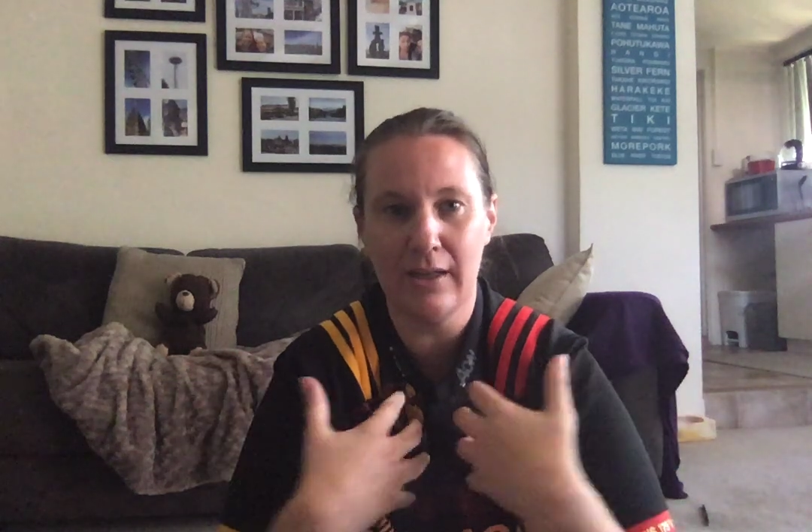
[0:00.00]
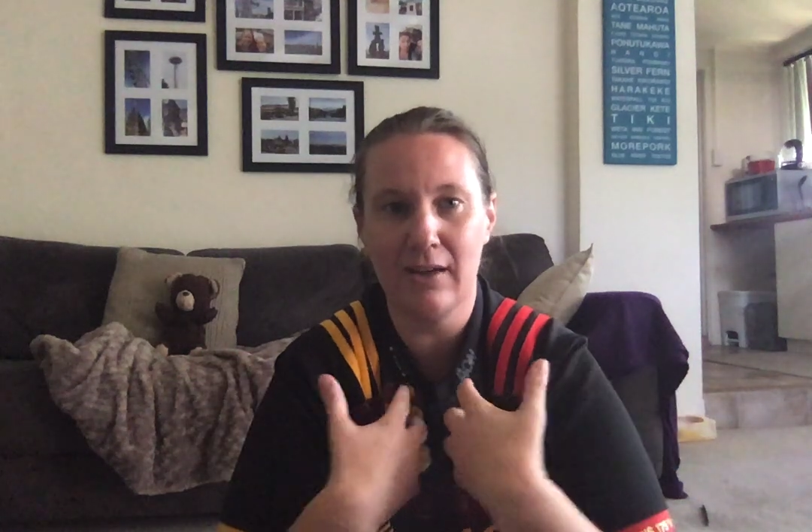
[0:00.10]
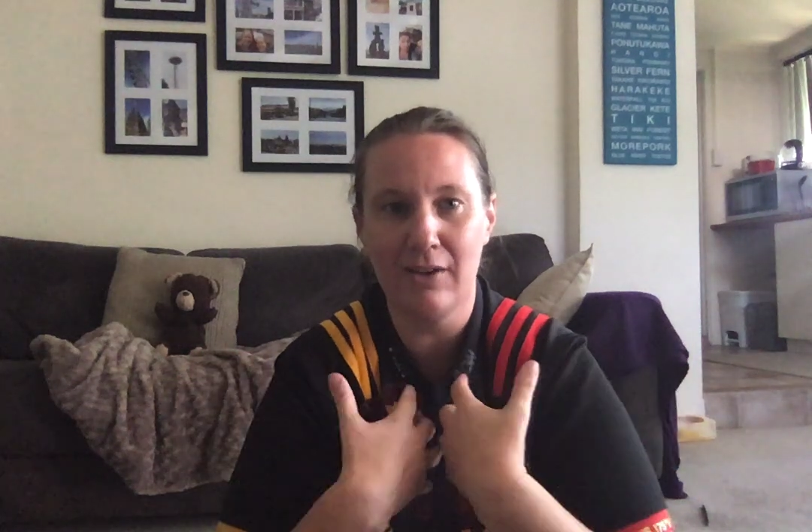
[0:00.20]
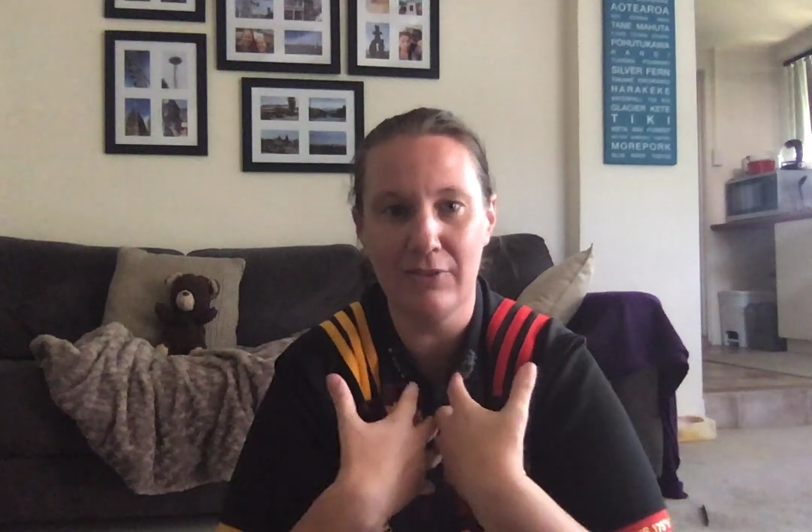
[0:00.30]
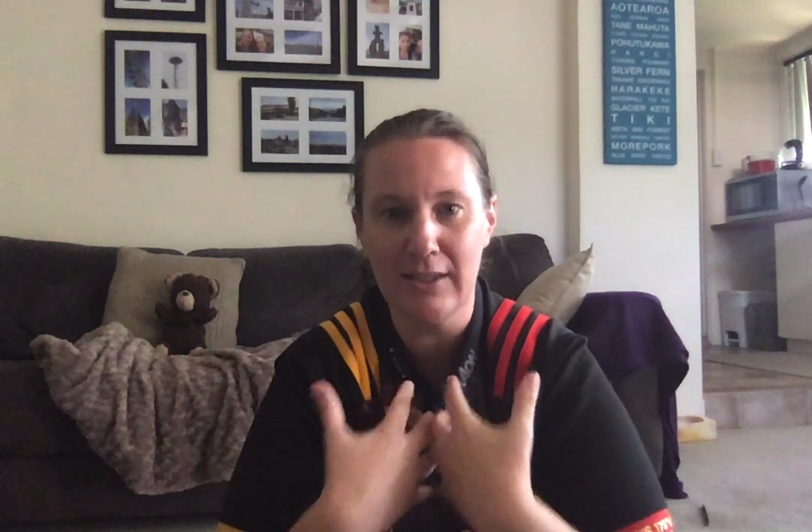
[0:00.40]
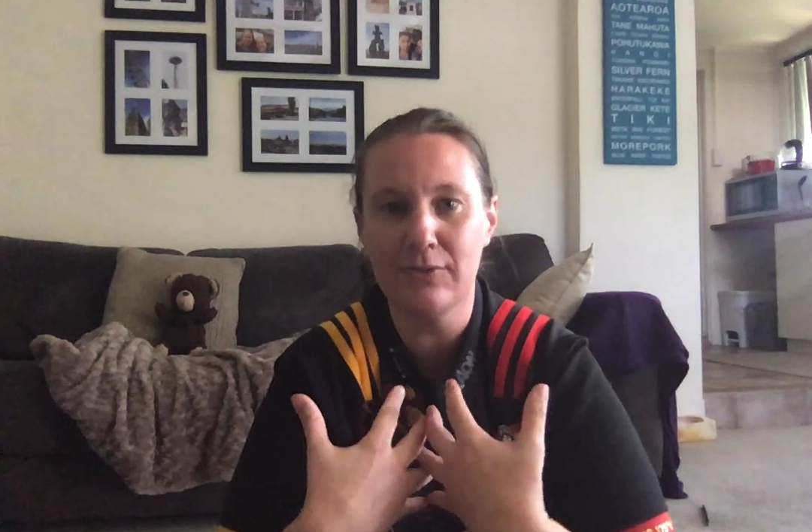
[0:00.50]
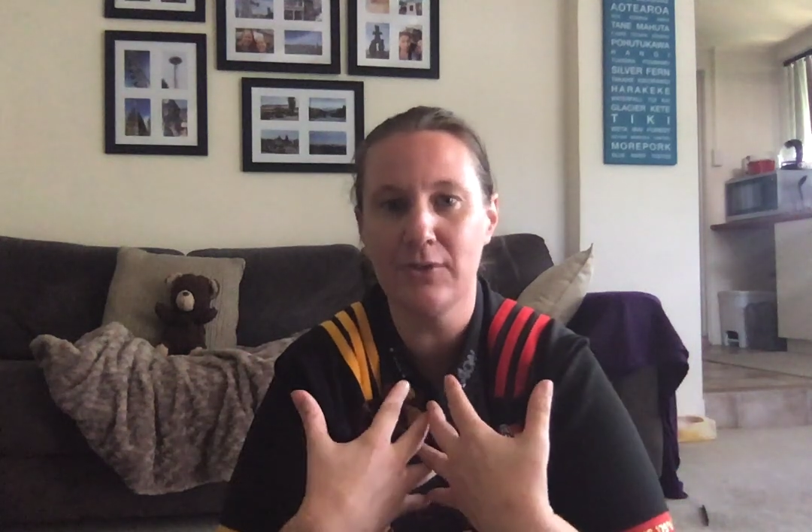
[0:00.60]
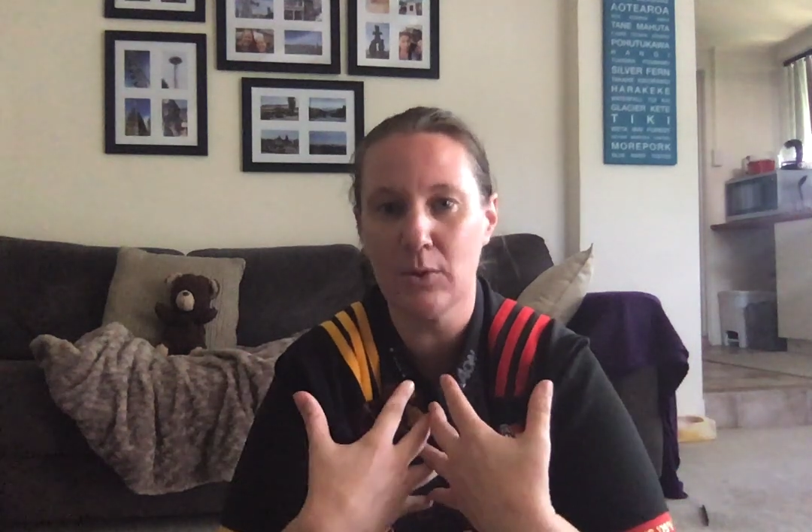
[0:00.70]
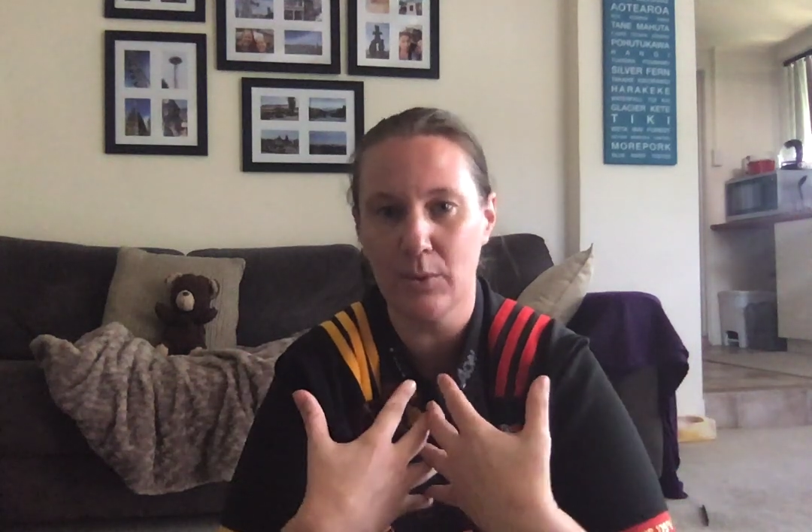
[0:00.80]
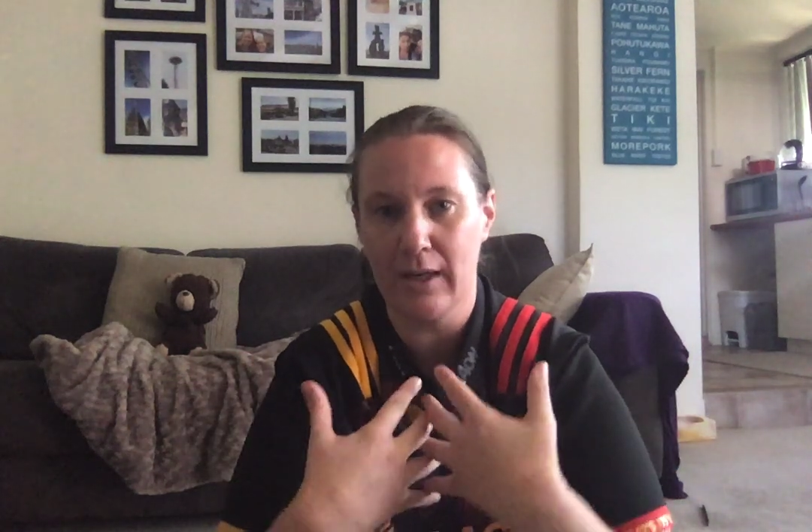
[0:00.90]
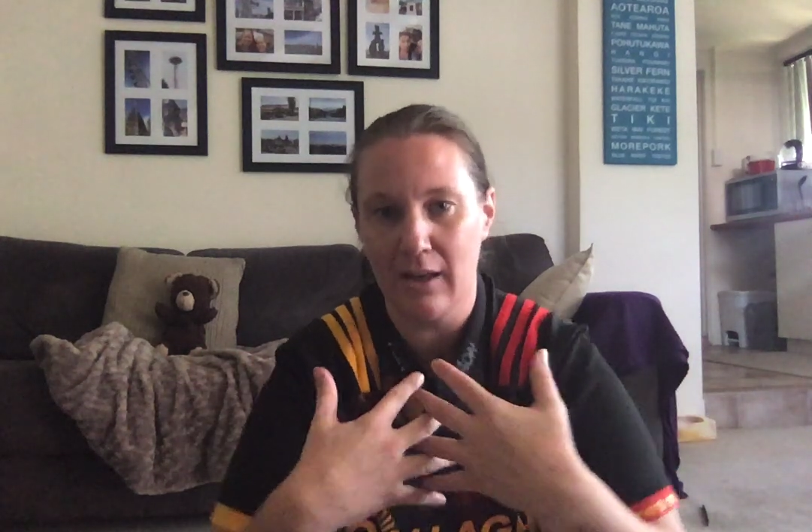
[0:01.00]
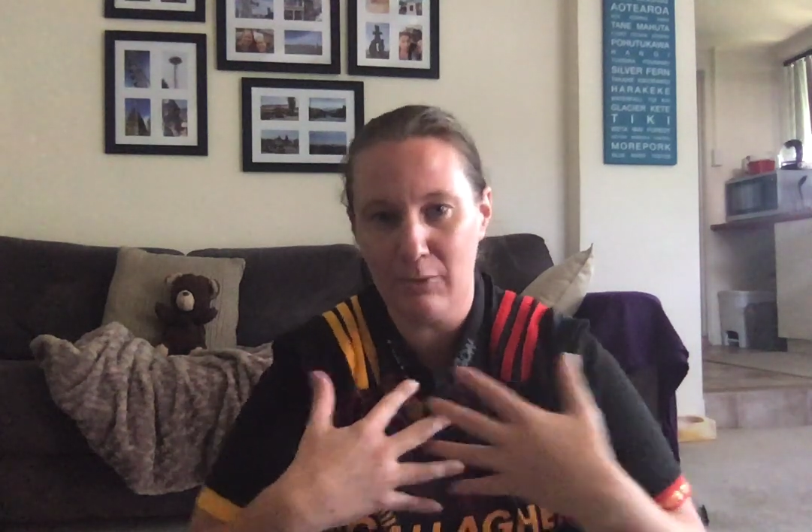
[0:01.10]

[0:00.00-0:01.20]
and I've lived it well.